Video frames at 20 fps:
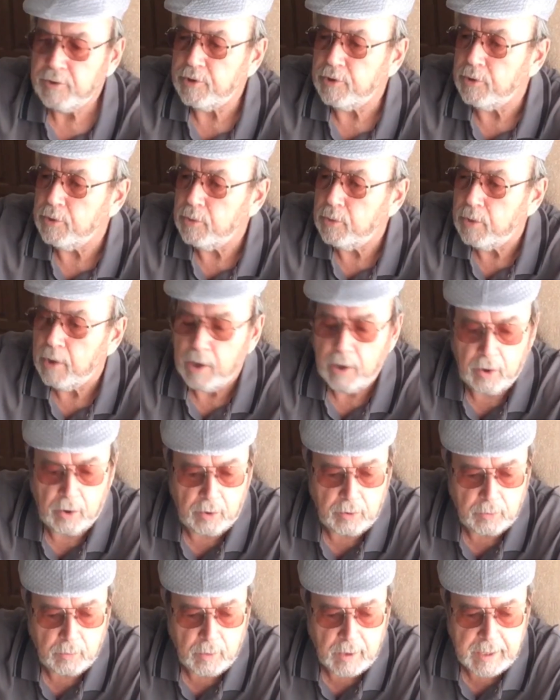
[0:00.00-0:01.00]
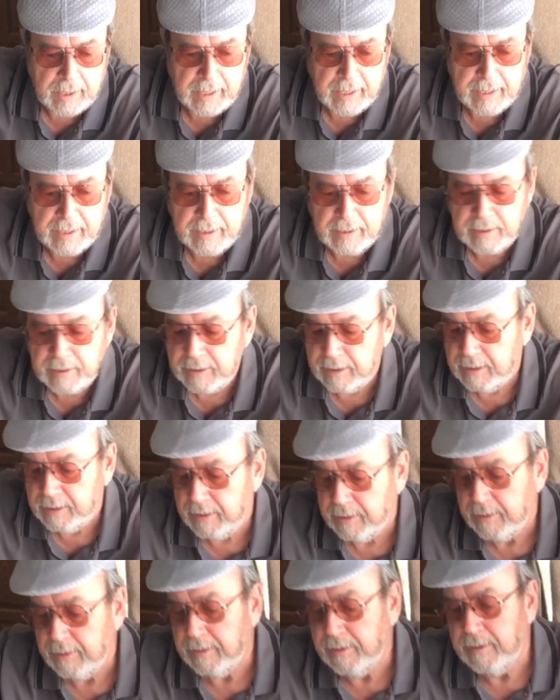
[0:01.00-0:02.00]
to hold one end
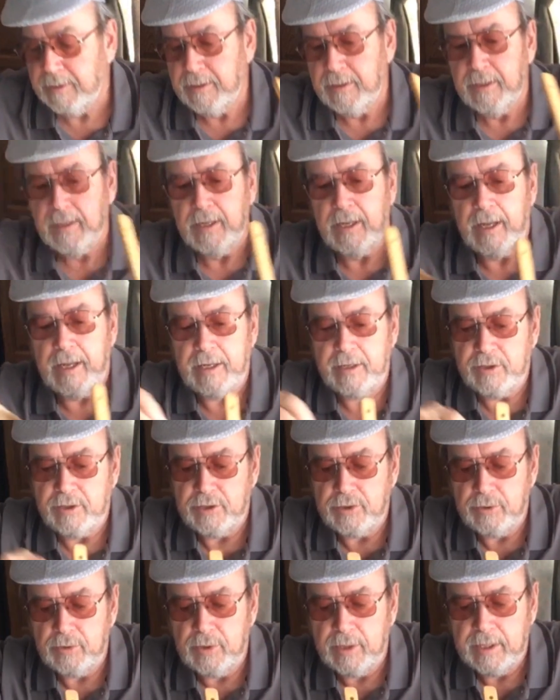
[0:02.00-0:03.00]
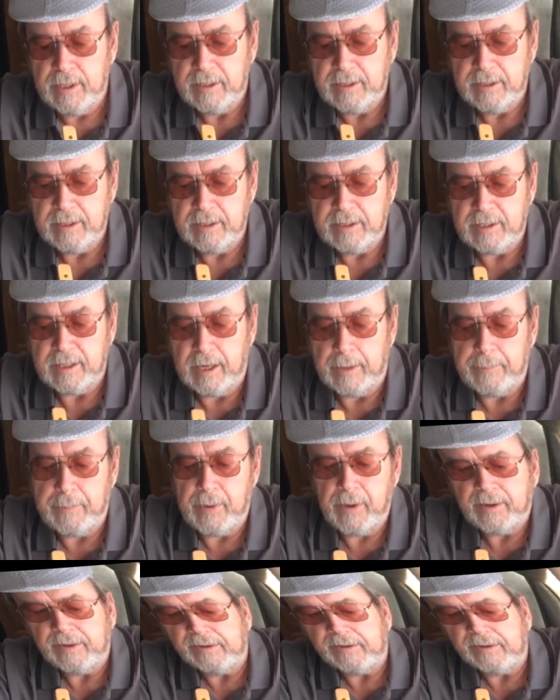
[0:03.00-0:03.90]
and to dip.